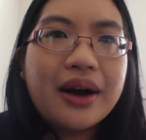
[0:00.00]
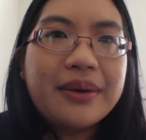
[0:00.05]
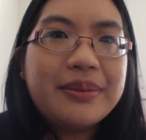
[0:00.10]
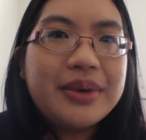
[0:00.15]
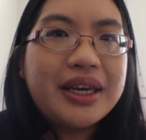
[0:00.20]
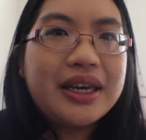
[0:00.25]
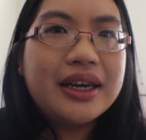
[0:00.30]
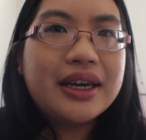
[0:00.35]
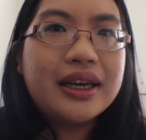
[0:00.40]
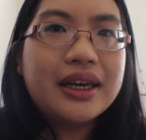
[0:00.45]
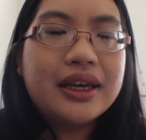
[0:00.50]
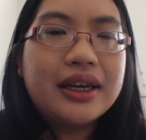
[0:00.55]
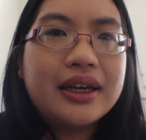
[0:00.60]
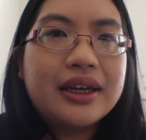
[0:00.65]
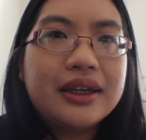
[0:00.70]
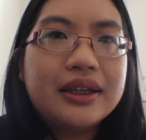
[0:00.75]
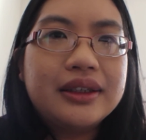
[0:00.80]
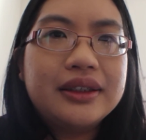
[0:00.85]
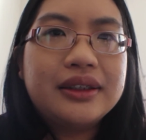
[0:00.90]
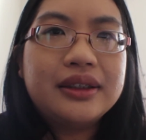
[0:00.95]
He
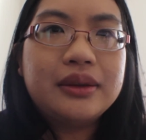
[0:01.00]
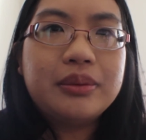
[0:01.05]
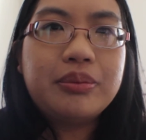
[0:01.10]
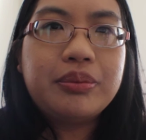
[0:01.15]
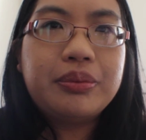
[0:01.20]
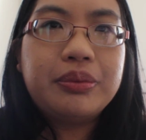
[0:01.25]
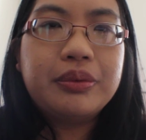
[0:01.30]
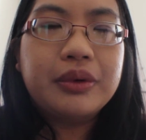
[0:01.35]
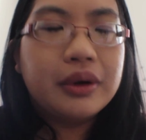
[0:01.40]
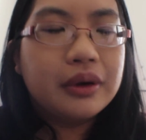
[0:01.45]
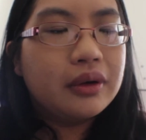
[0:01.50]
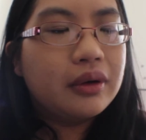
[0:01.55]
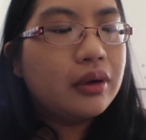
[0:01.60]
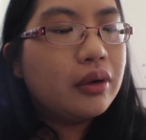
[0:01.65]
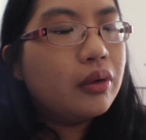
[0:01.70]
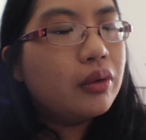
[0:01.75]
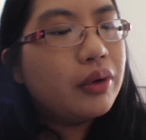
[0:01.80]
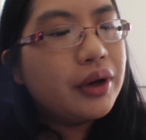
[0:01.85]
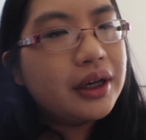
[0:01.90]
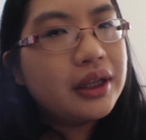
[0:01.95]
is
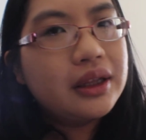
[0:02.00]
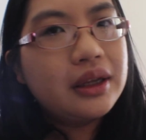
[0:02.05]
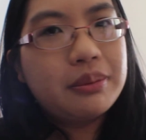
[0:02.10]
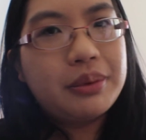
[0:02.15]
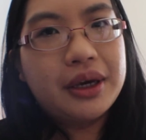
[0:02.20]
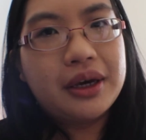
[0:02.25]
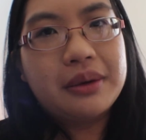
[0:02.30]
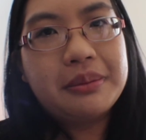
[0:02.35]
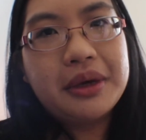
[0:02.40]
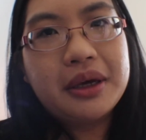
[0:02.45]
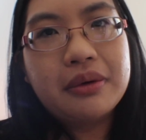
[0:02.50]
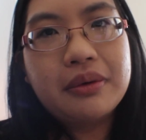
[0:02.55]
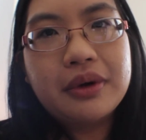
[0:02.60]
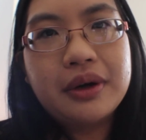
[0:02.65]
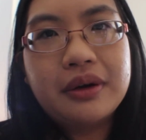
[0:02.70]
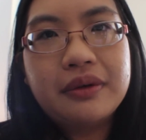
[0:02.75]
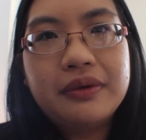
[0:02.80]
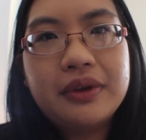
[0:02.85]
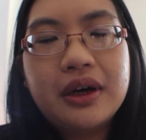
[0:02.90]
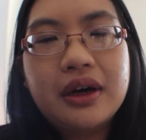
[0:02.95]
quickly becoming
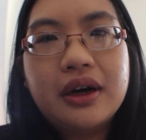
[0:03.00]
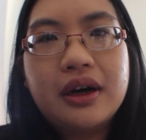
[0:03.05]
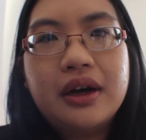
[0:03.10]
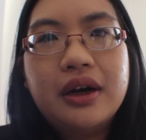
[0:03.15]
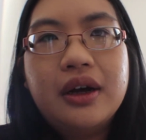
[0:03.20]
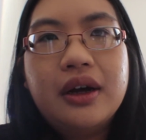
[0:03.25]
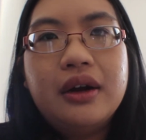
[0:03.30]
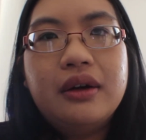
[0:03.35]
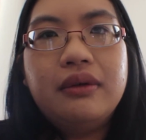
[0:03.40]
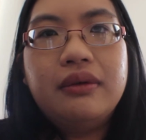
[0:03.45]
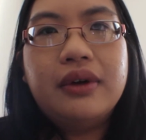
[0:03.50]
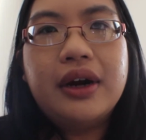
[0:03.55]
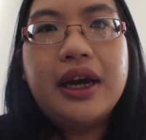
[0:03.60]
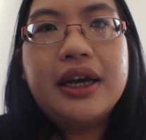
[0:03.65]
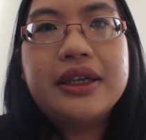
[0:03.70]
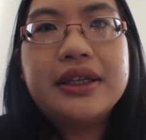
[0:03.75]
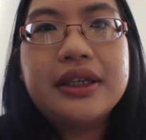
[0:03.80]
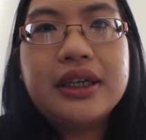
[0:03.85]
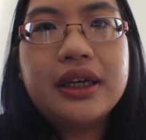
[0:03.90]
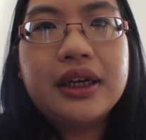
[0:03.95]
one of the
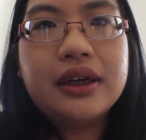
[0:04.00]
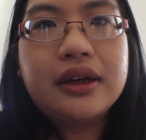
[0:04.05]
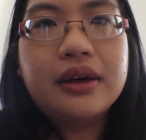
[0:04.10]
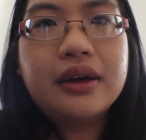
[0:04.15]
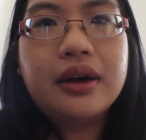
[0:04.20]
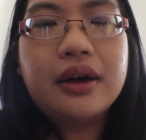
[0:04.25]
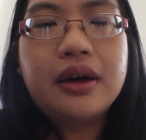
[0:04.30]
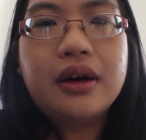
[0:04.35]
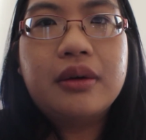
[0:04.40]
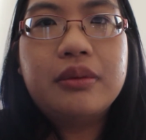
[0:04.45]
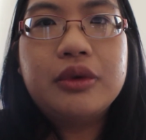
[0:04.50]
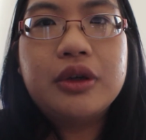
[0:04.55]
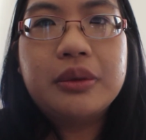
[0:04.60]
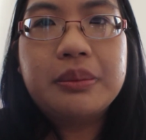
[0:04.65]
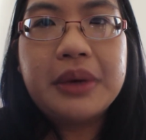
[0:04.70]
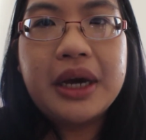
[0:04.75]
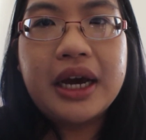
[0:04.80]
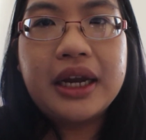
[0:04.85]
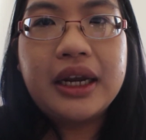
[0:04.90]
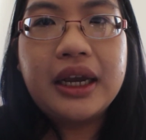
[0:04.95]
rising
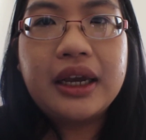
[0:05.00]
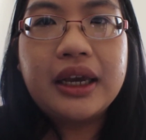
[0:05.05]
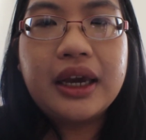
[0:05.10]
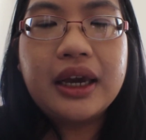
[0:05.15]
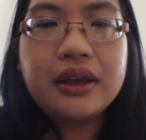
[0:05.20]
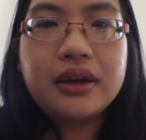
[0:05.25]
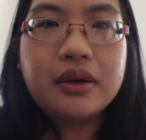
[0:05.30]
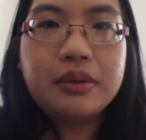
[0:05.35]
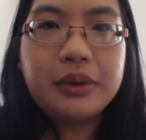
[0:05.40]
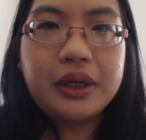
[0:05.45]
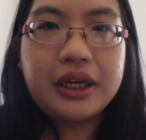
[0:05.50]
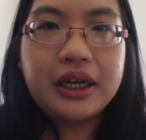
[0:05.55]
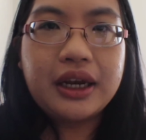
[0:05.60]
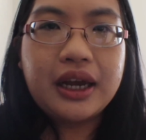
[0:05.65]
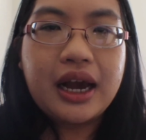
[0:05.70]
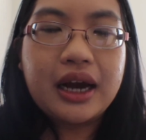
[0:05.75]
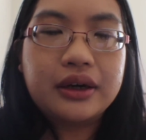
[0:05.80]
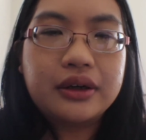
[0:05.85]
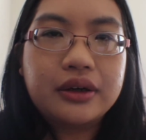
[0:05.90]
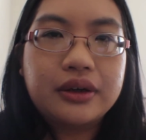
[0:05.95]
dramatic and comedic
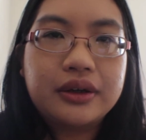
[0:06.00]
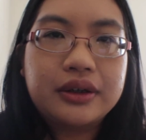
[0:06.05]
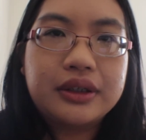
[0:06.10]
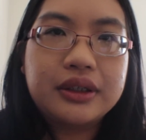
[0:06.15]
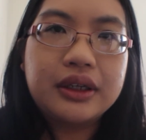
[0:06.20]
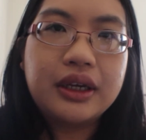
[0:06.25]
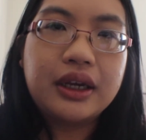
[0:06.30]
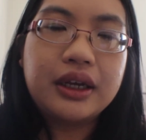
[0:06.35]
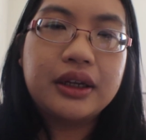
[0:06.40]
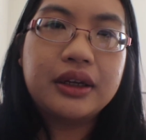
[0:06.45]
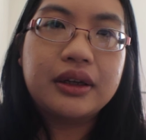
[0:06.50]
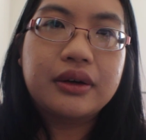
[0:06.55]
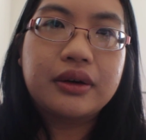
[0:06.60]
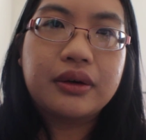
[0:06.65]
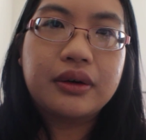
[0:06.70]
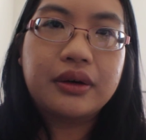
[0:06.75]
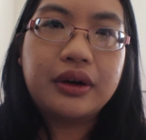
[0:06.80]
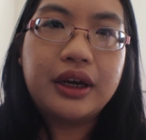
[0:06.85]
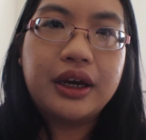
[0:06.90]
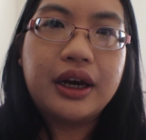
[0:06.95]
actors in
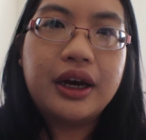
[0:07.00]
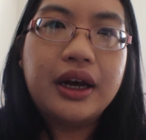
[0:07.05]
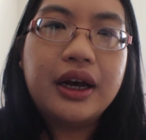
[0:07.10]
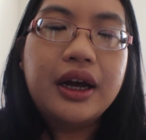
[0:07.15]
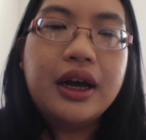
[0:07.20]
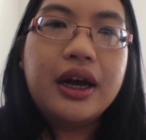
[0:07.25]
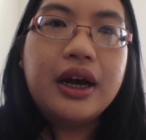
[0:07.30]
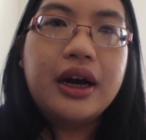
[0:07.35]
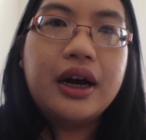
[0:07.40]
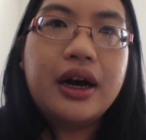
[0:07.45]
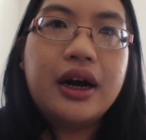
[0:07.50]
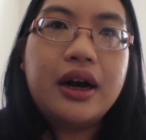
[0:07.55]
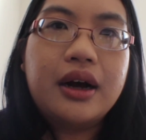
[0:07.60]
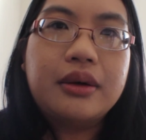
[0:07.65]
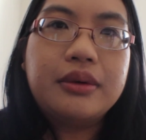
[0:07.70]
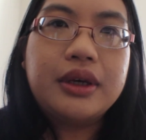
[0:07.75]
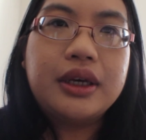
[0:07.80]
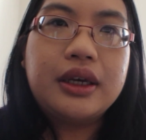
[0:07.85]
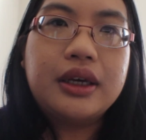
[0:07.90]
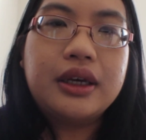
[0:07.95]
Korea.
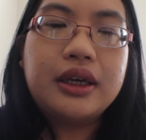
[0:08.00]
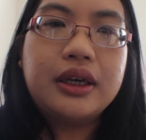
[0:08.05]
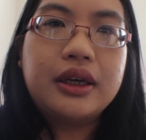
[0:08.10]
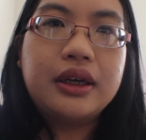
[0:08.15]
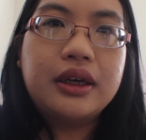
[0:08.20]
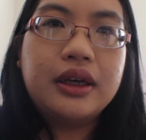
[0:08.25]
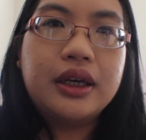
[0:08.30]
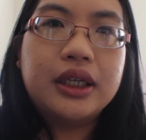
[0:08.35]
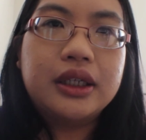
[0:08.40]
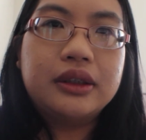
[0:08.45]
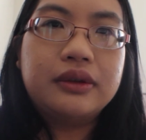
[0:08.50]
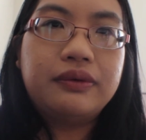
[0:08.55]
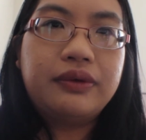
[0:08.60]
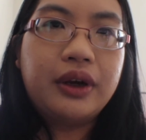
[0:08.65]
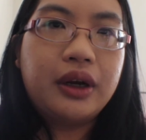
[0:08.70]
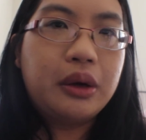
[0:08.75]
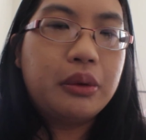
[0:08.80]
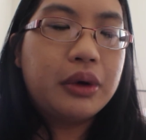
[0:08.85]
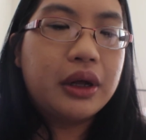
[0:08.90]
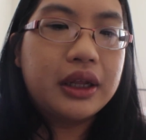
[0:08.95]
He is
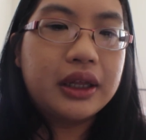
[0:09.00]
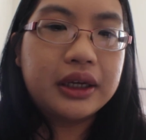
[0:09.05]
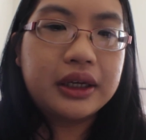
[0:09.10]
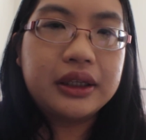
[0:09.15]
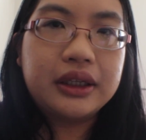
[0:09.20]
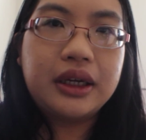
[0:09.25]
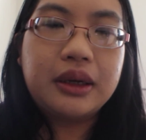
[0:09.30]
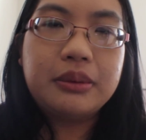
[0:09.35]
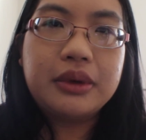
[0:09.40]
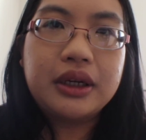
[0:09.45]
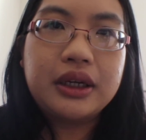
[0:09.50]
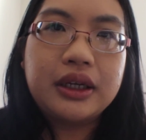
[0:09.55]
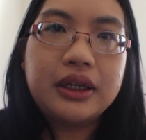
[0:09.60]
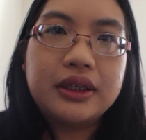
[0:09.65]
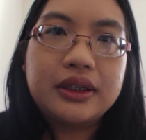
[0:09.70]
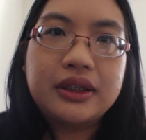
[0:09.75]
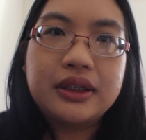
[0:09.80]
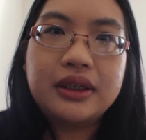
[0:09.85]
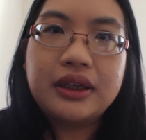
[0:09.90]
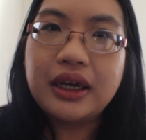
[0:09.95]
very well acclaimed, and
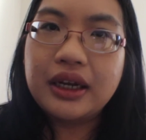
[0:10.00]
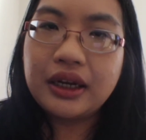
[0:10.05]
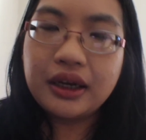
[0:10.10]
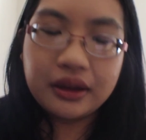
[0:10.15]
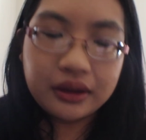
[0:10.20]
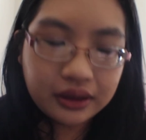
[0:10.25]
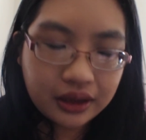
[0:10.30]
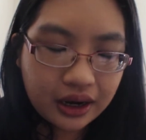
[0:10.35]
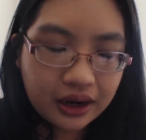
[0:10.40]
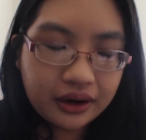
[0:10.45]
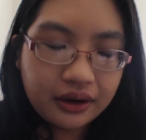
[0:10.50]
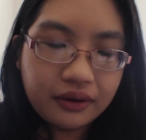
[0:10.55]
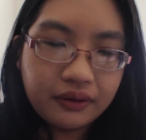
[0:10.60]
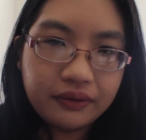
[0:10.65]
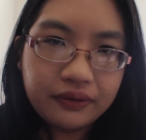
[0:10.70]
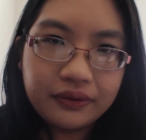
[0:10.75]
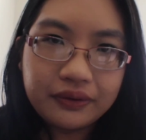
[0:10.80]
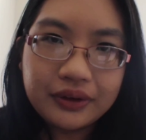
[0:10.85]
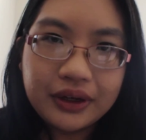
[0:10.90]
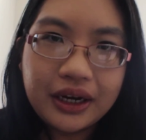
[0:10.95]
he's getting a lot
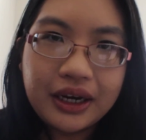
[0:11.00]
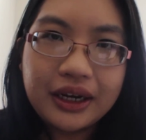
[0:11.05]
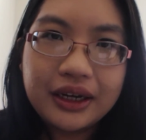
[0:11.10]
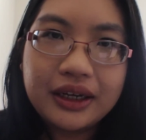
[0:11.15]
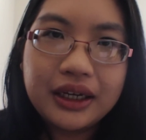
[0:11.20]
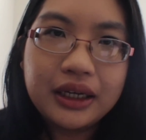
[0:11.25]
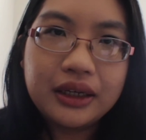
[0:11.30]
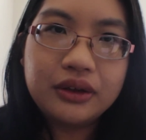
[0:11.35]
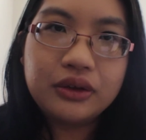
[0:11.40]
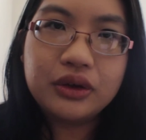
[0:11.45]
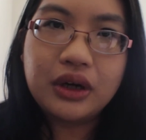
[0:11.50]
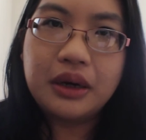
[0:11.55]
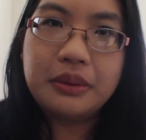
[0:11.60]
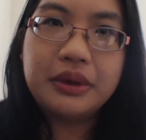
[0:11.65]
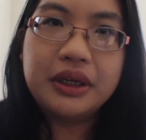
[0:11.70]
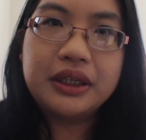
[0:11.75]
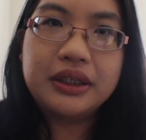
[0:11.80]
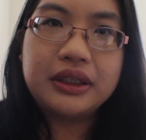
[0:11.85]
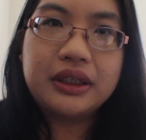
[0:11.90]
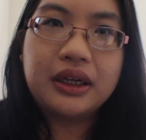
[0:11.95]
of like
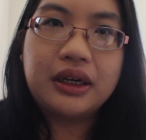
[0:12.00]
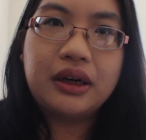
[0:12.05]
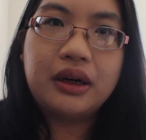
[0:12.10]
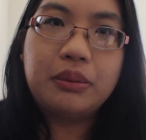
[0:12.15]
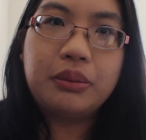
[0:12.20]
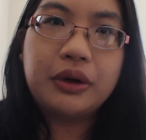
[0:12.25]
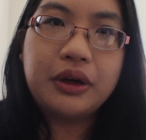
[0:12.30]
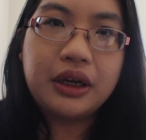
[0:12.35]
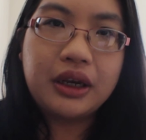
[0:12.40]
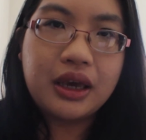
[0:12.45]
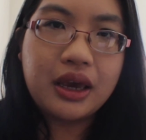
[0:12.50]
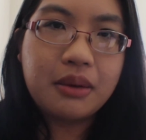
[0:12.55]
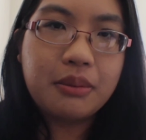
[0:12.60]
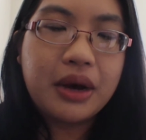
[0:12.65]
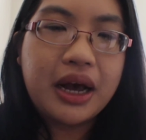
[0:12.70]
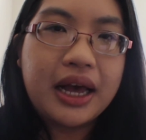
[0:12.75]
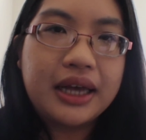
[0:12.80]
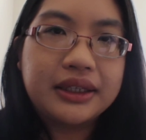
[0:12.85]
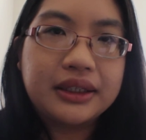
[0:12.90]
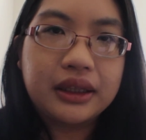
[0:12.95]
dramas that are putting him
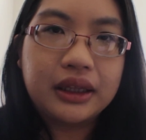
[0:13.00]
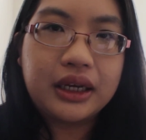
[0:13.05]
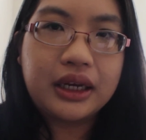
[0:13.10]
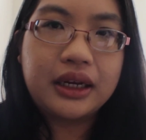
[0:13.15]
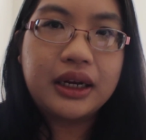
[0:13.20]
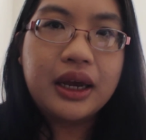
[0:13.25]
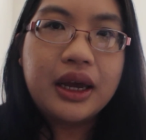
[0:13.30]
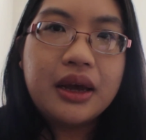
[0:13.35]
as lead,